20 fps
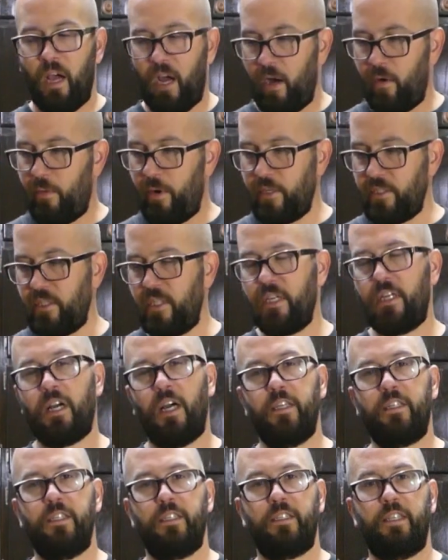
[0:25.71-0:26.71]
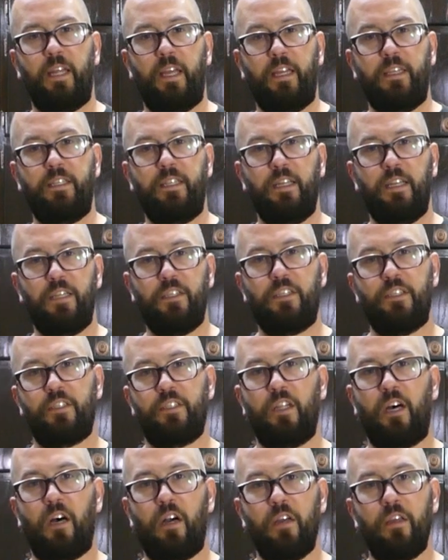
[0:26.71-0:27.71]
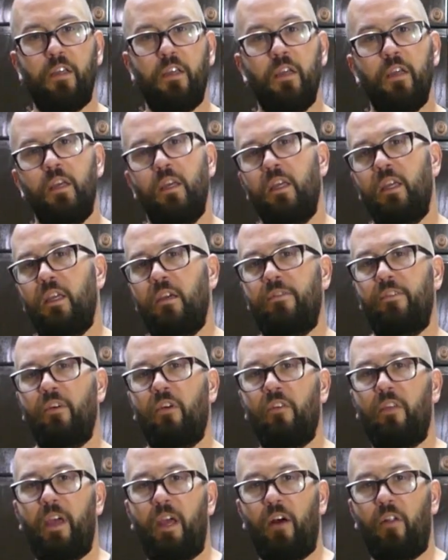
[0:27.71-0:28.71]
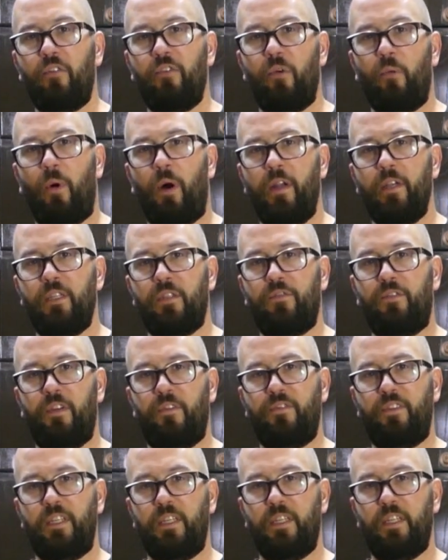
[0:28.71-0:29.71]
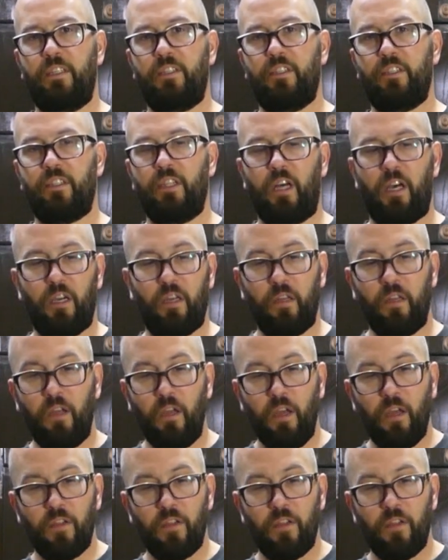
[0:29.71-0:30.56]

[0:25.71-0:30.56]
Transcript: I originally cut this to 18 inches long, even though the elder wand is 15 inches long.